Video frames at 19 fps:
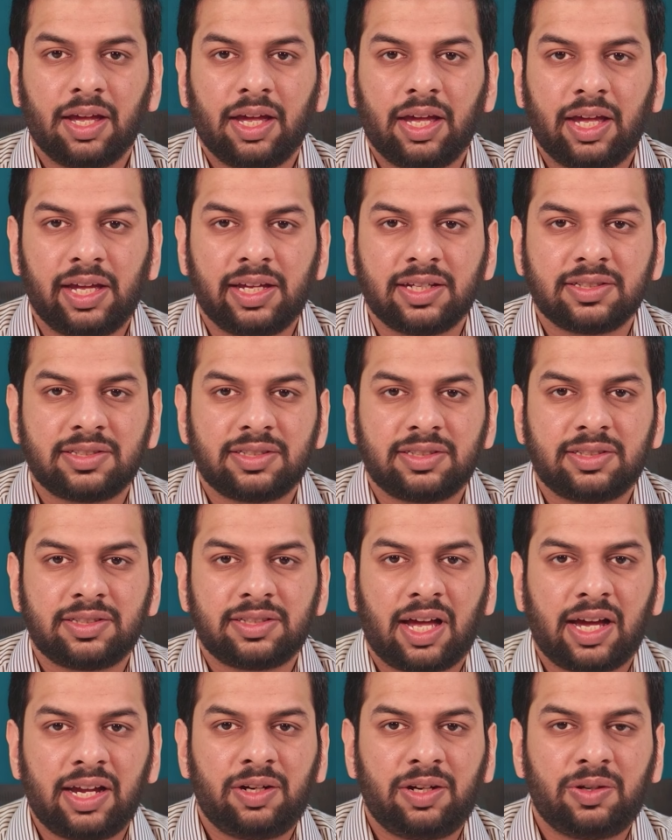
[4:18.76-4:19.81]

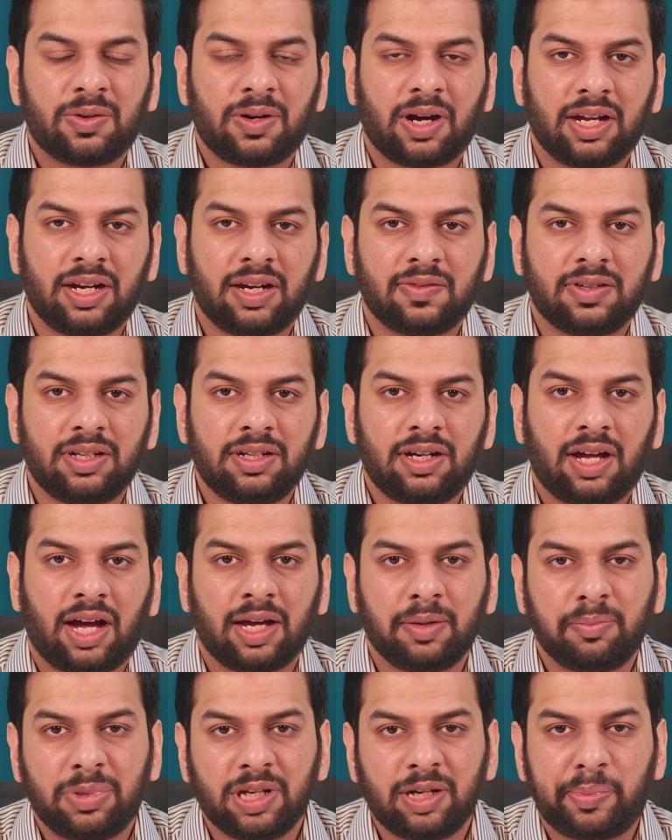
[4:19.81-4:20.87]
Inside Gohighlevel, I
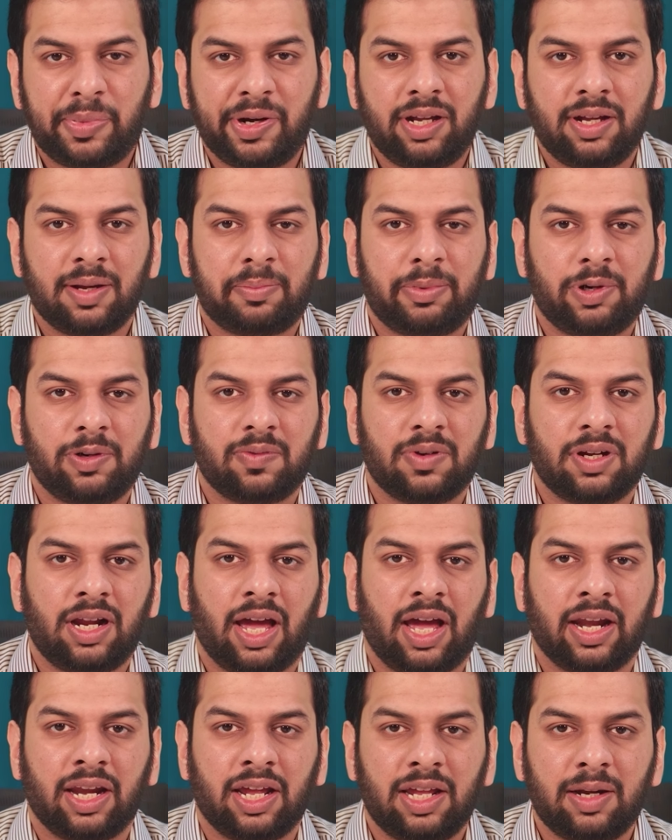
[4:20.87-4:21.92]
build pre-approval
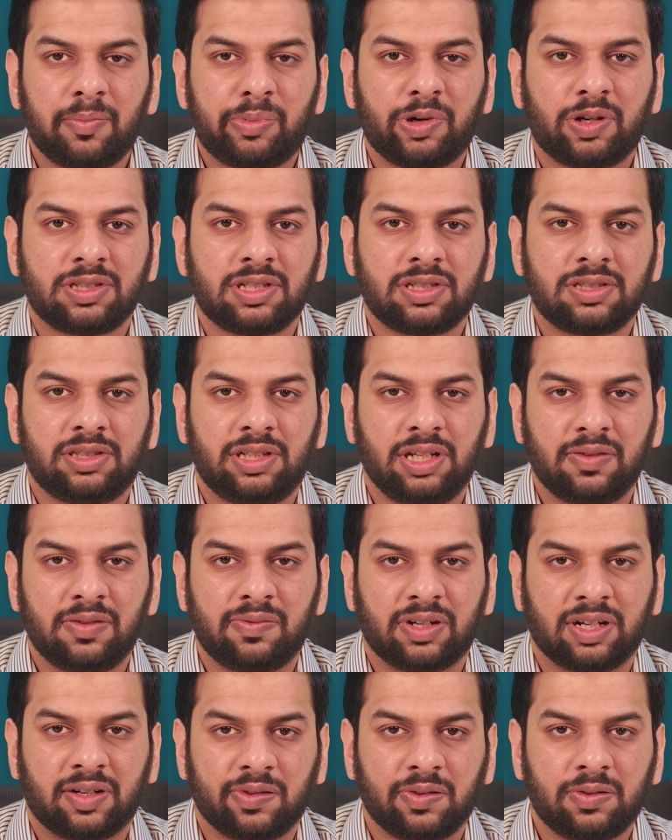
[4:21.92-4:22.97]
and in-process deal
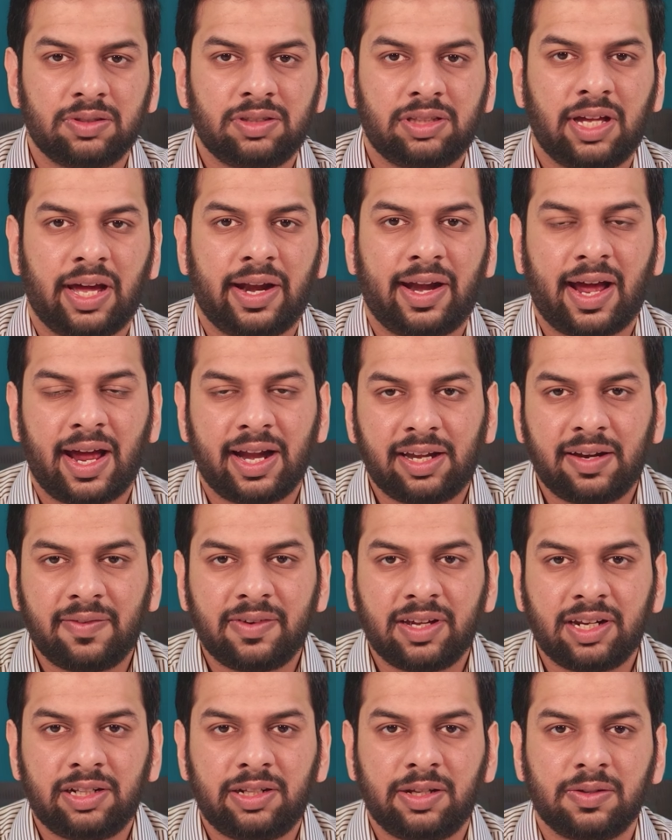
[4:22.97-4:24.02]
workflow that
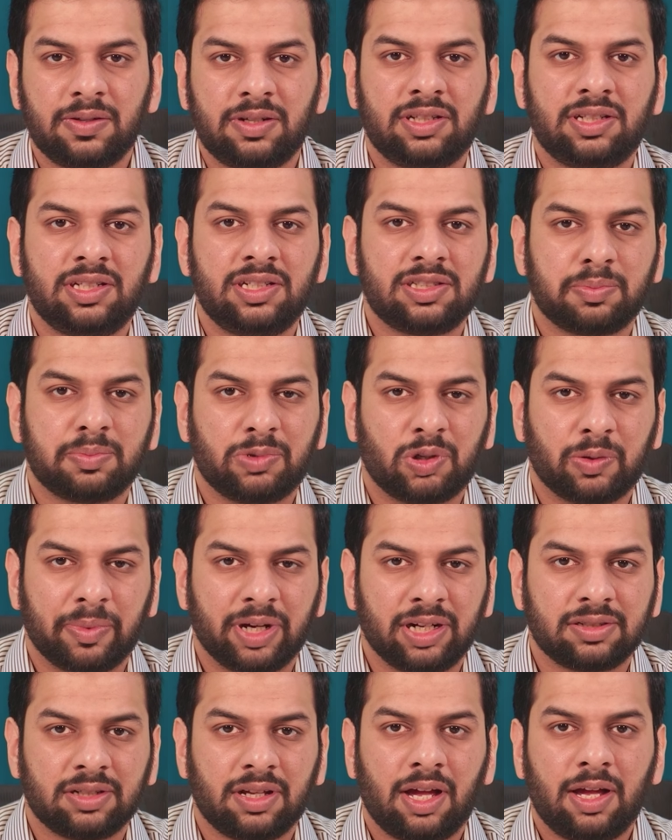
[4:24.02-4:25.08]
activate during these moments.
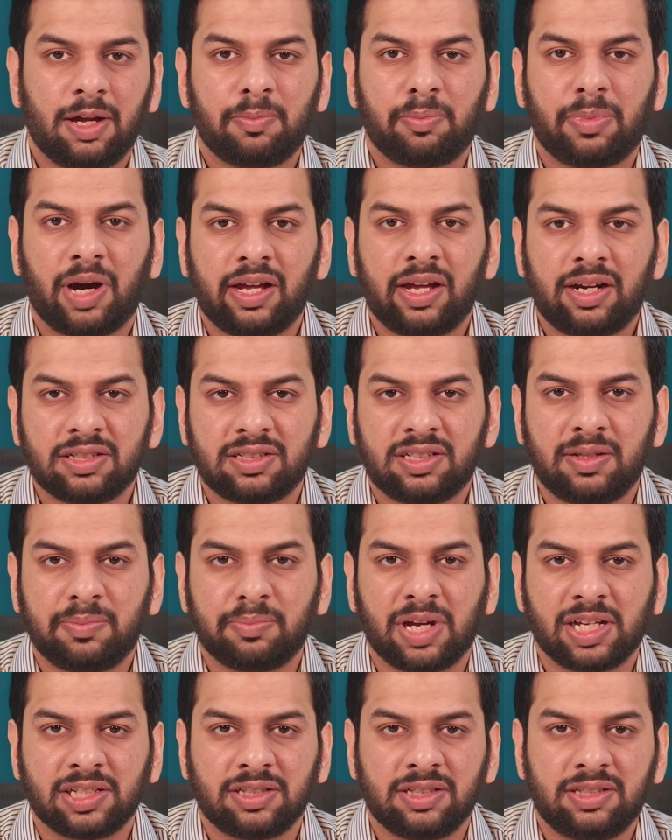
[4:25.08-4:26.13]
Buyer receive
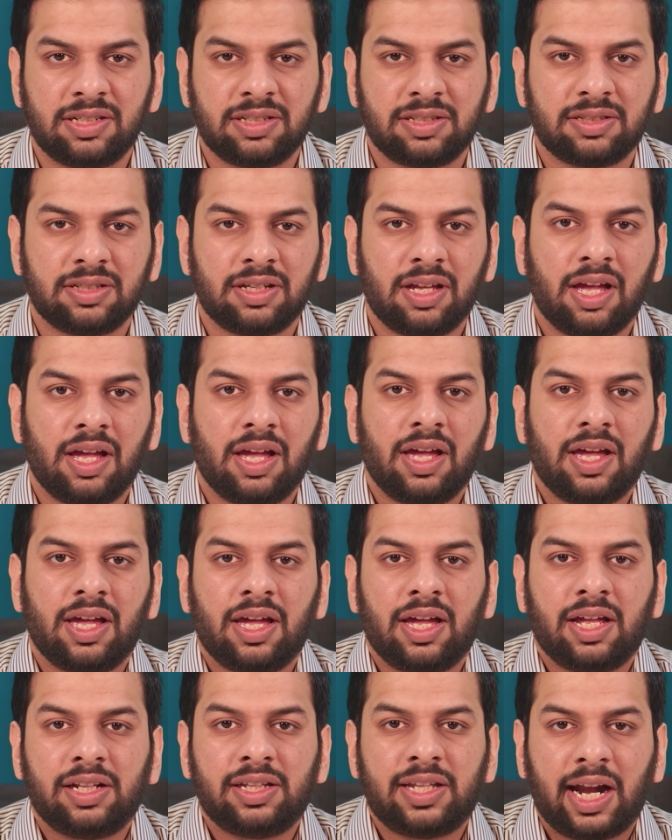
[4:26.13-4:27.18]
messages
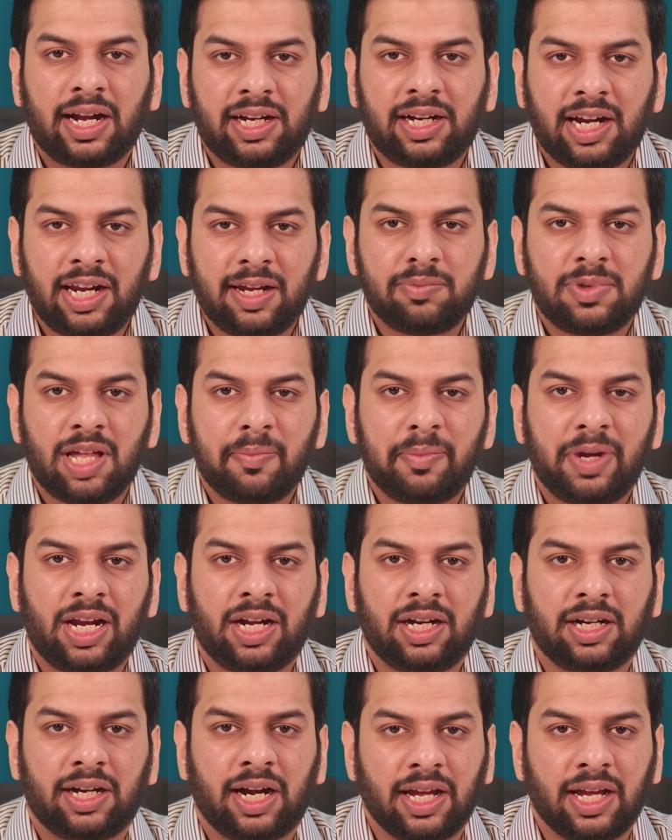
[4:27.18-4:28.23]
that keep them
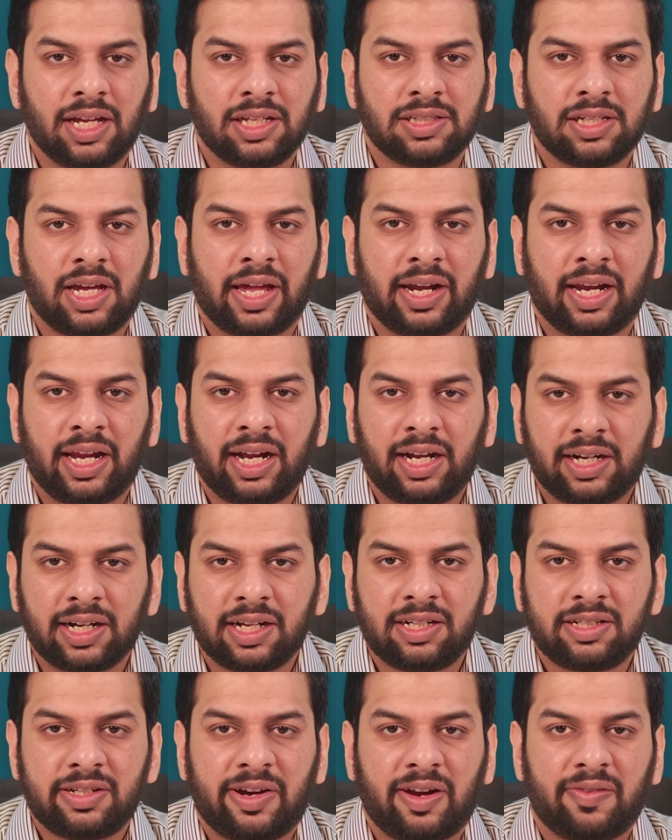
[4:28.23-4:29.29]
engaged and
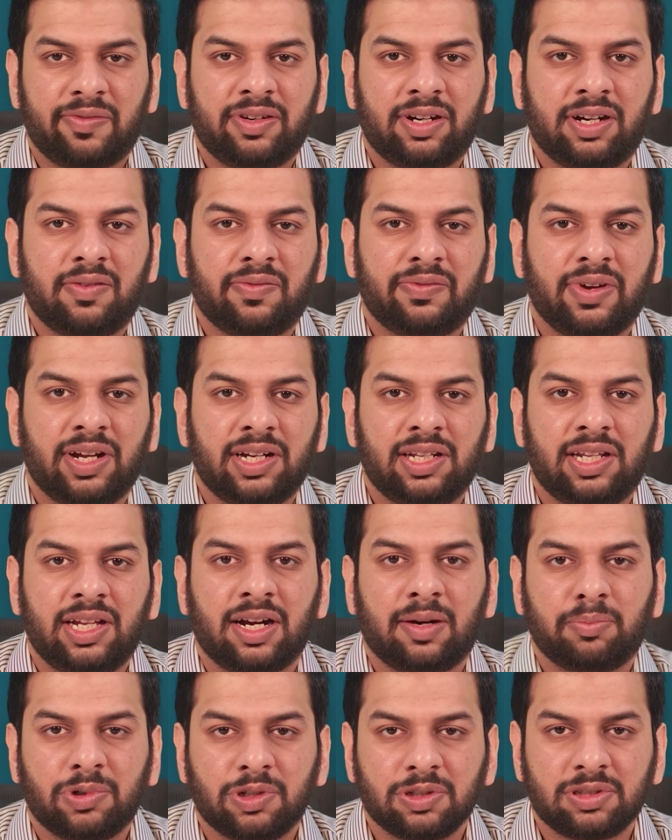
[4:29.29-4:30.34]
encourage referral when they are
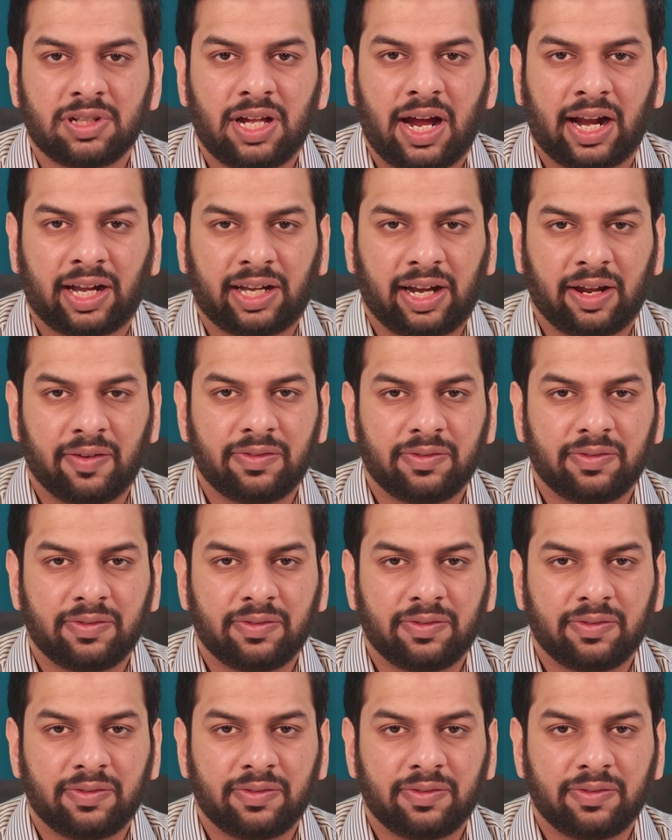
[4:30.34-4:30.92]
most active.